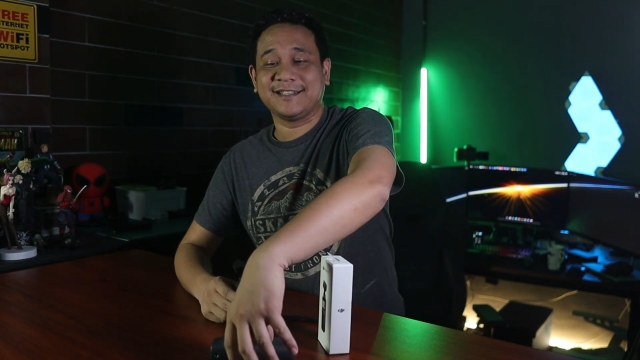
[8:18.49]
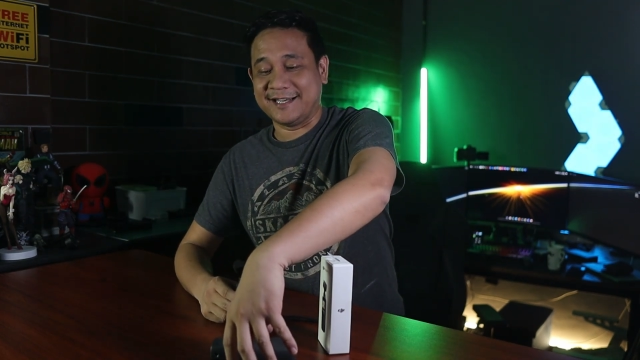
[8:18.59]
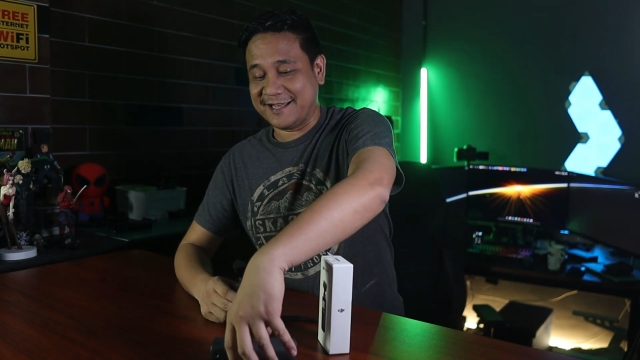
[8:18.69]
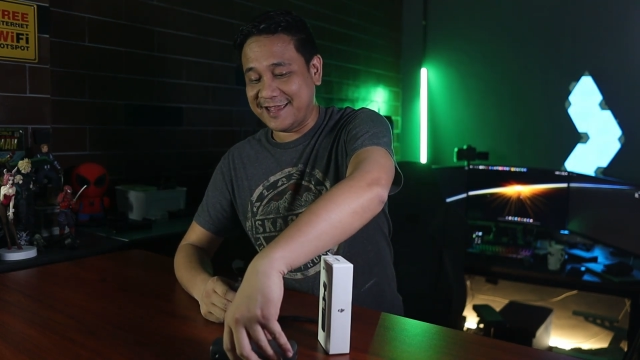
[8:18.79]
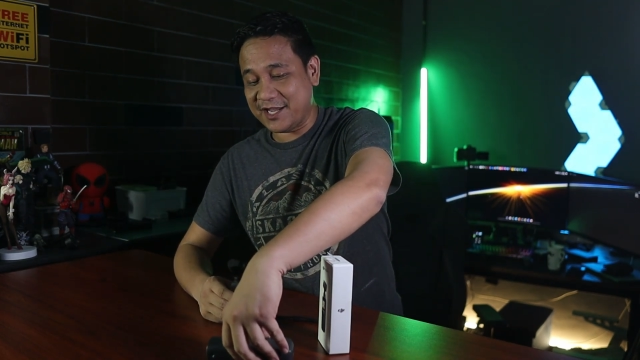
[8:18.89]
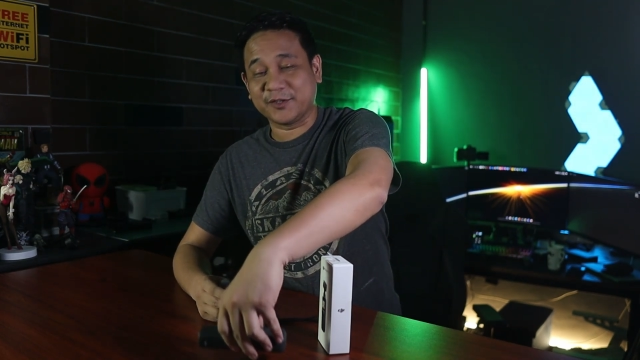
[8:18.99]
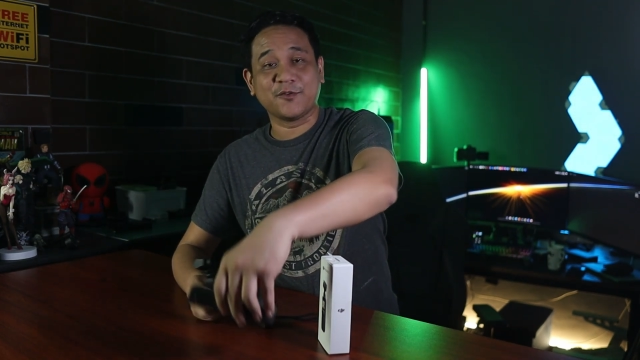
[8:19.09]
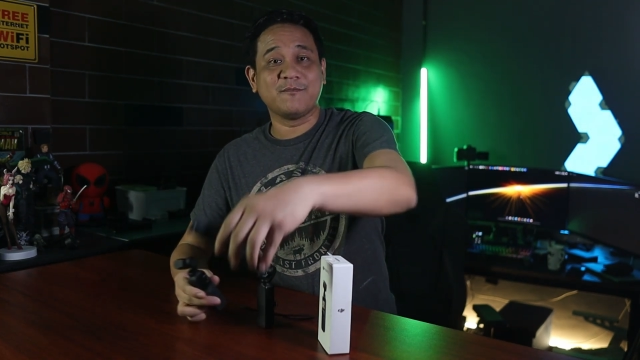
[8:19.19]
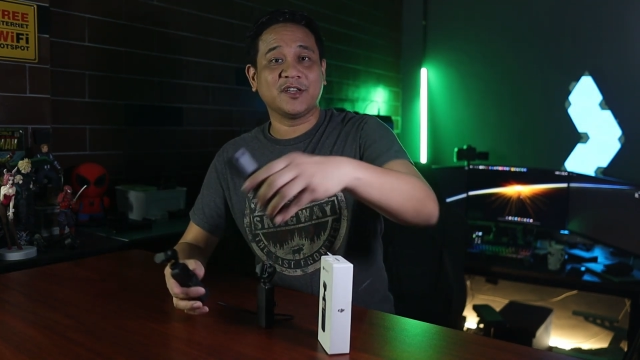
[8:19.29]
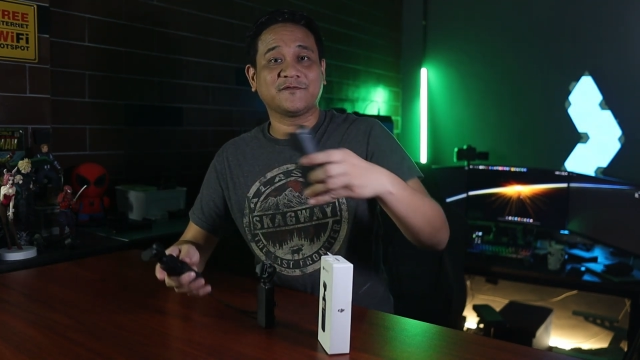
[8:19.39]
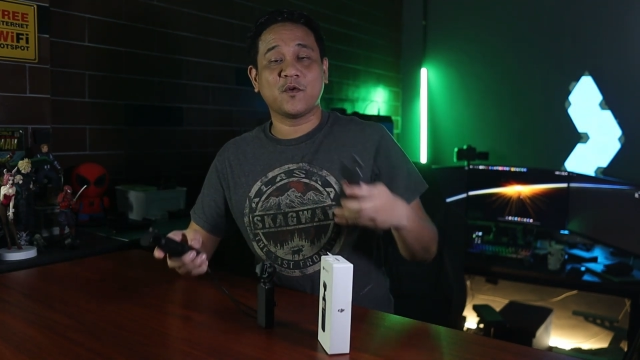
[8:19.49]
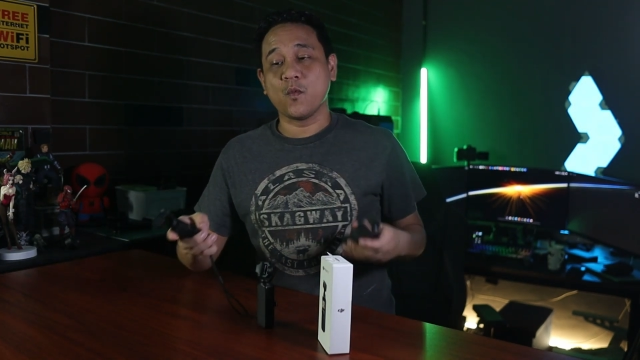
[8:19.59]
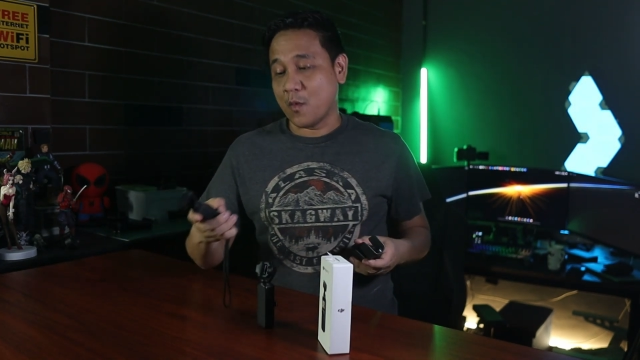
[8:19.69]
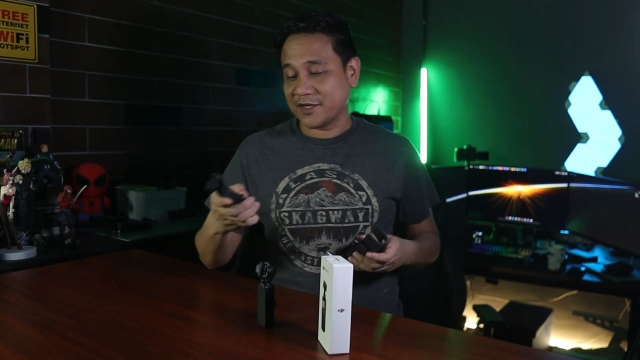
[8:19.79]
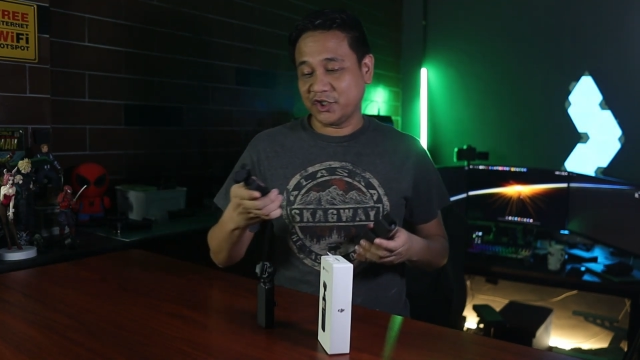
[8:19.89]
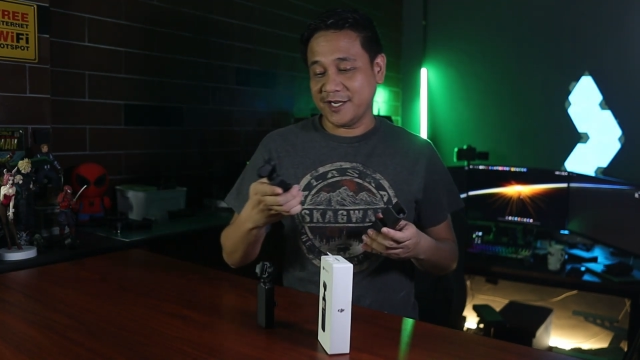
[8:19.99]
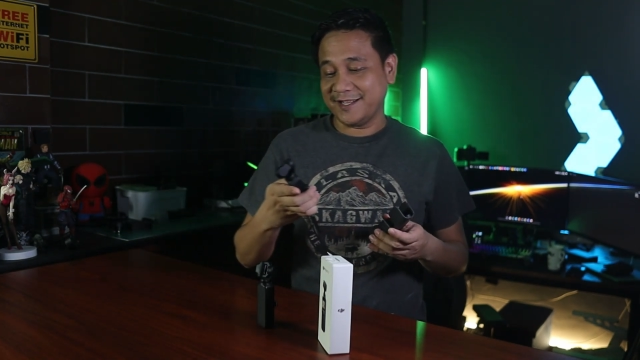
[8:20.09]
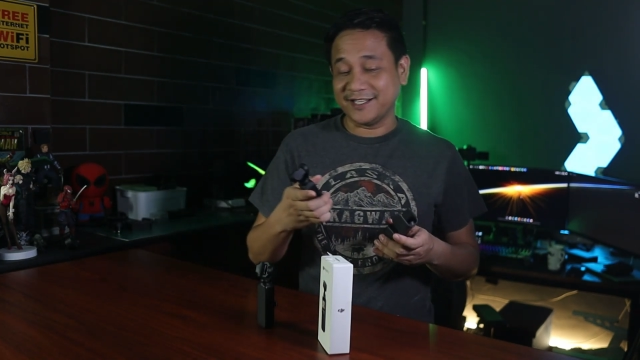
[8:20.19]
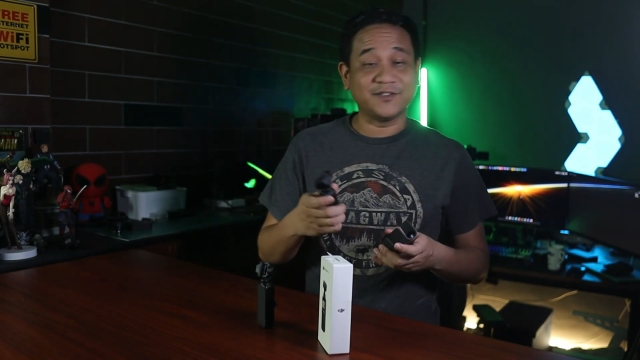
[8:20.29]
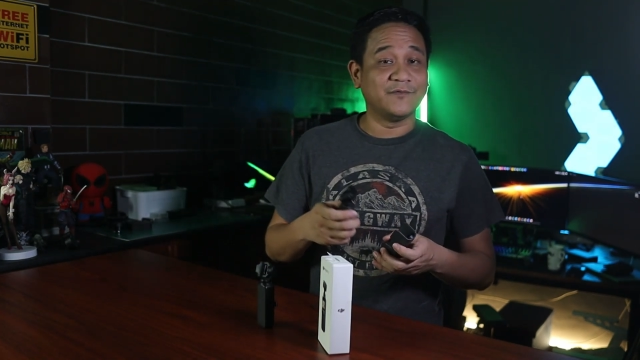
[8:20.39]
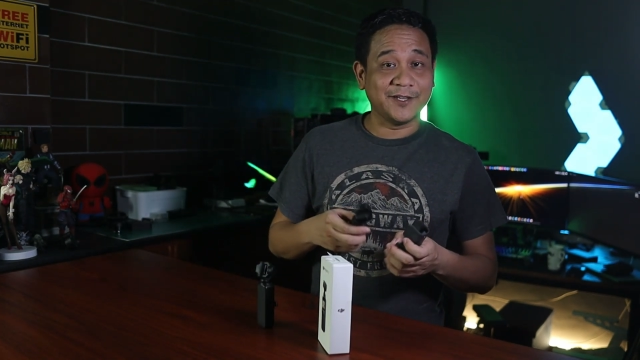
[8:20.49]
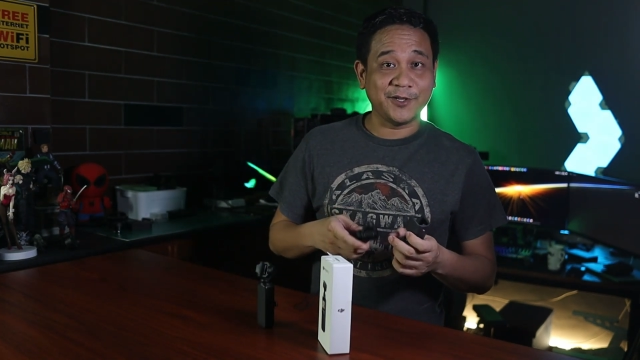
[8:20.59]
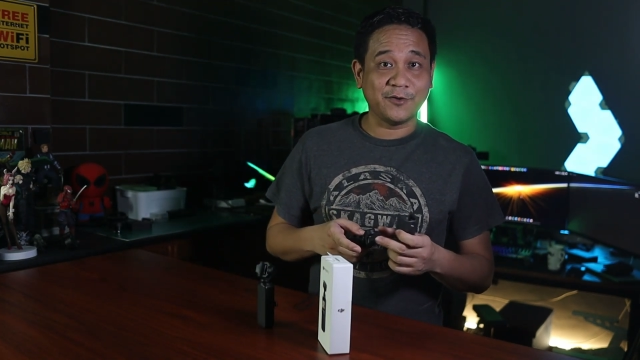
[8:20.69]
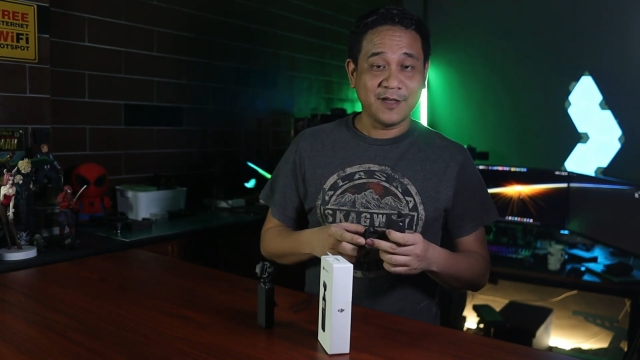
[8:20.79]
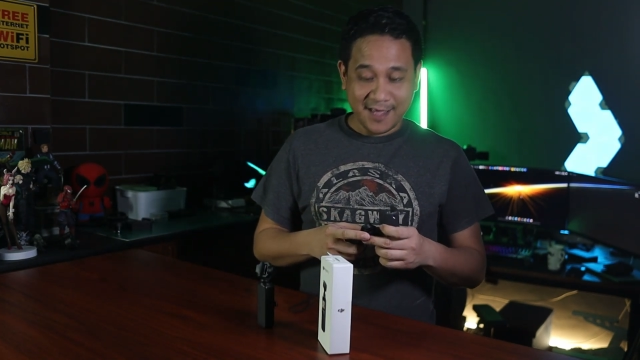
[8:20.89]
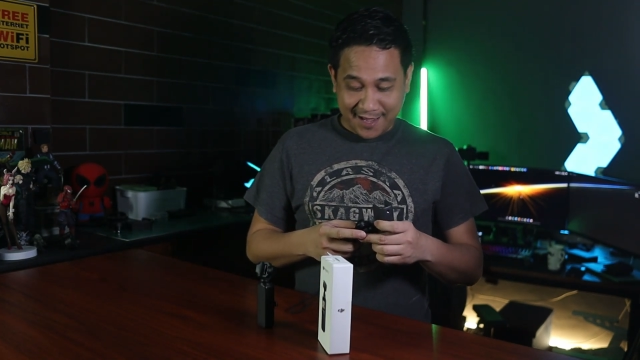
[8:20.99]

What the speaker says: Thank you so much for watching this video.